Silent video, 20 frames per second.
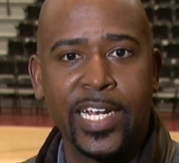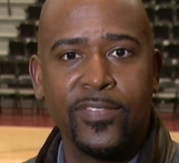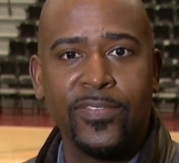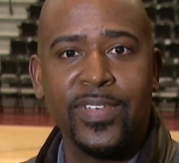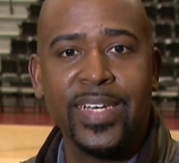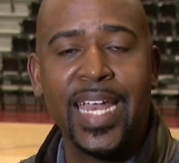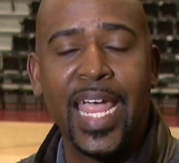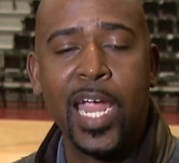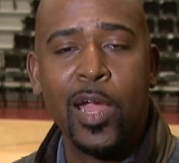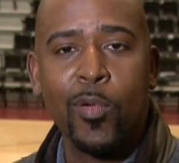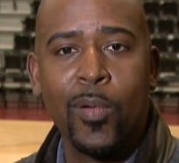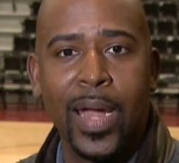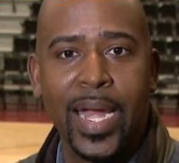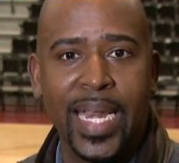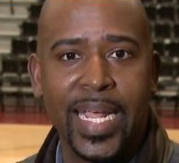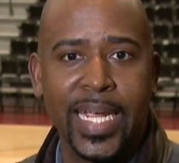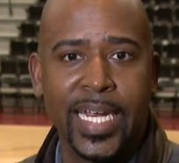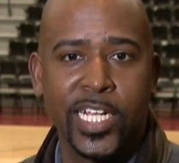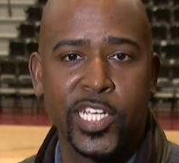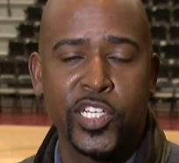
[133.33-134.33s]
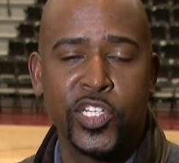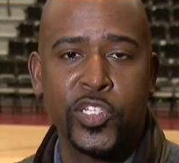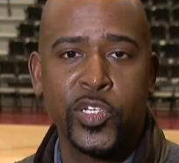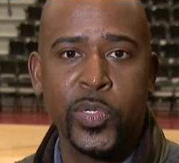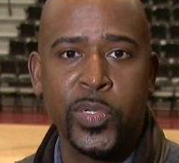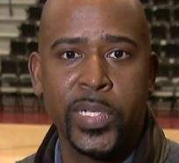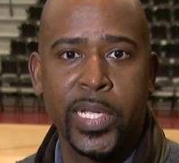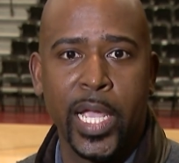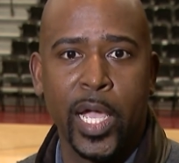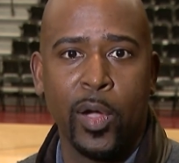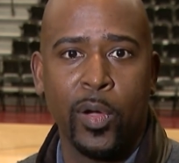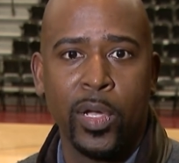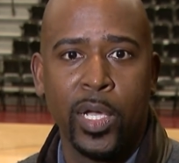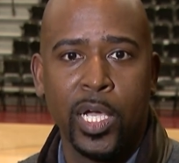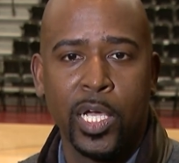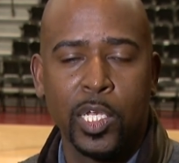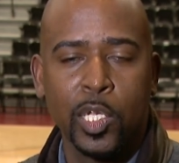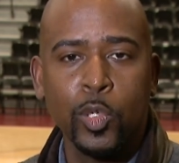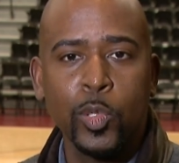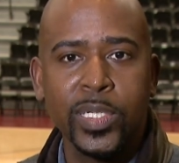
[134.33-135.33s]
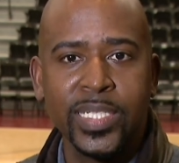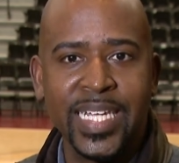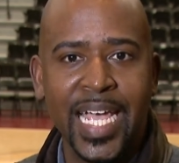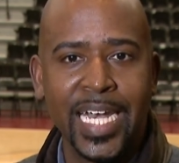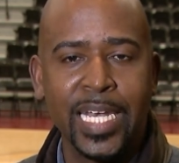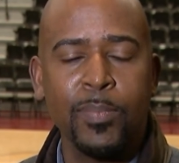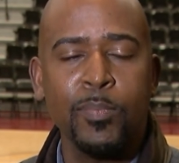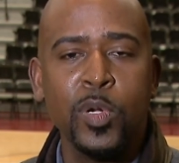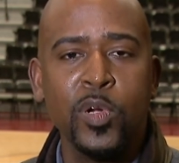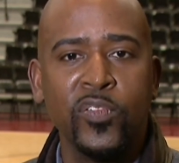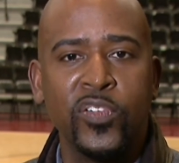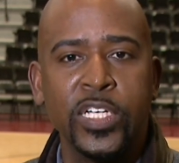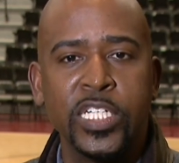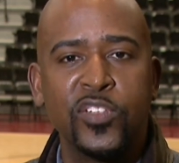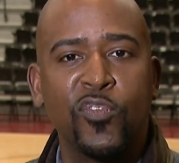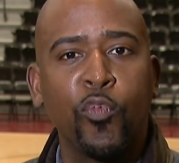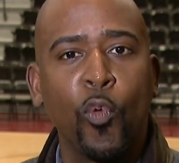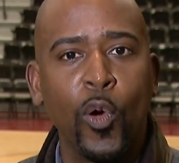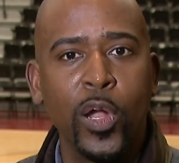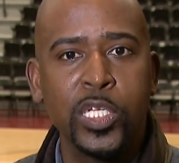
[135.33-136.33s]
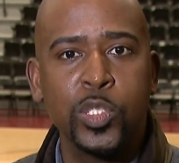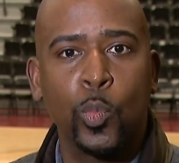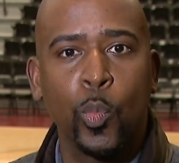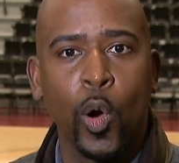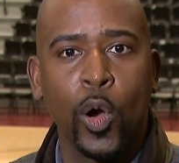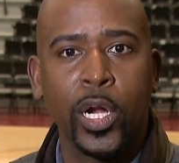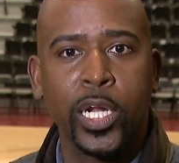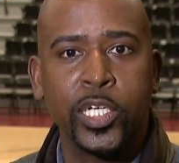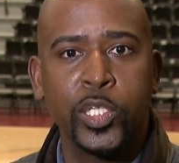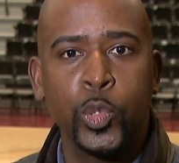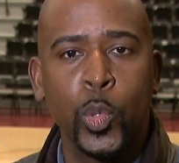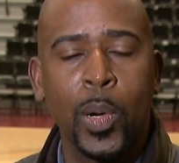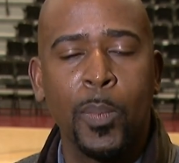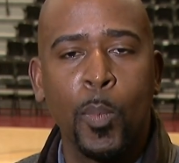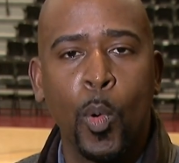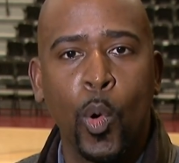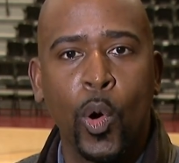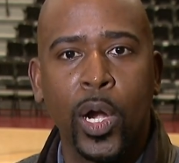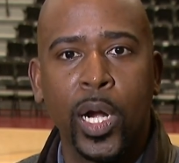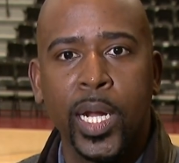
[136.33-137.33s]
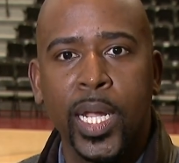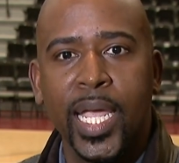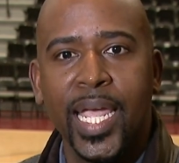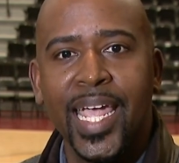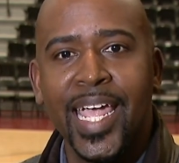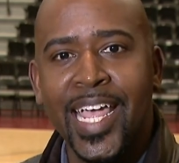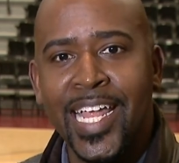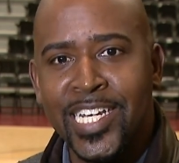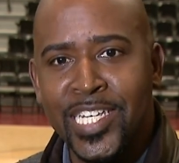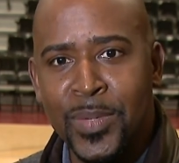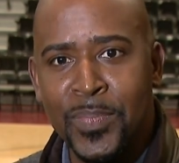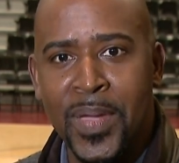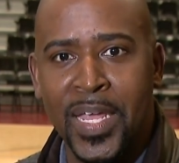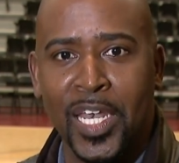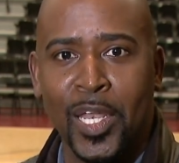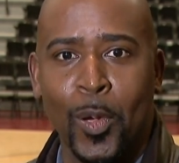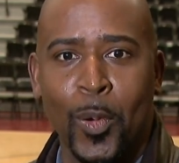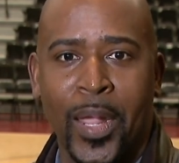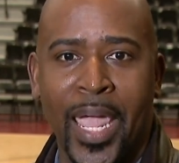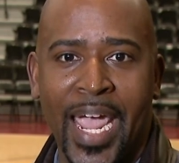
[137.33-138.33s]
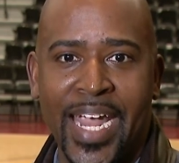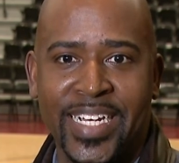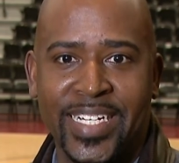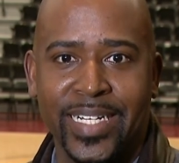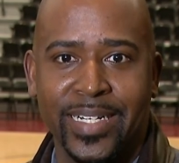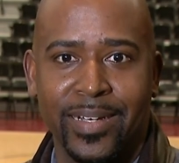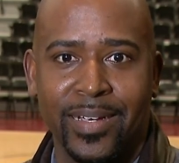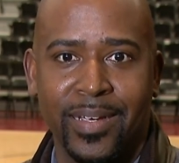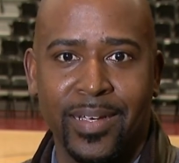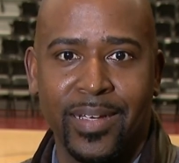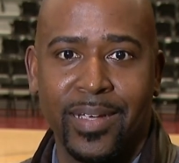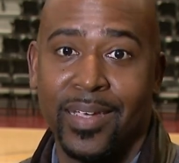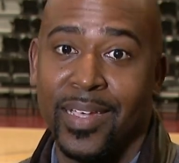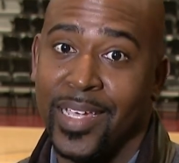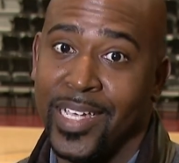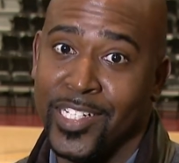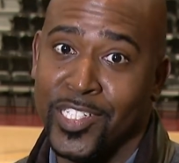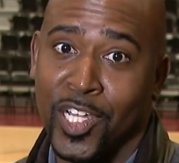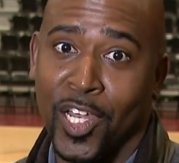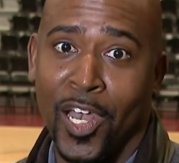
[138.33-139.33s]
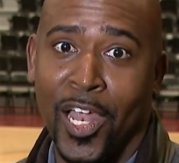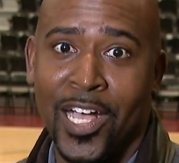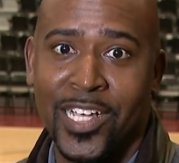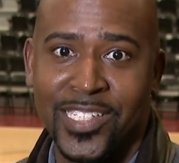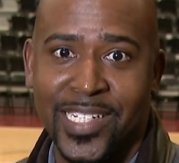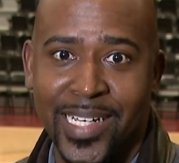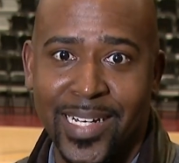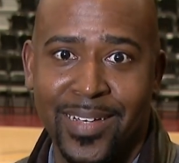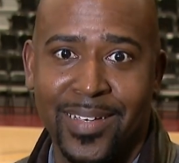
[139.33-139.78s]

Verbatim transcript: of narrating in a studio, Lucas had to move his voice work to a more intimate location, his closet.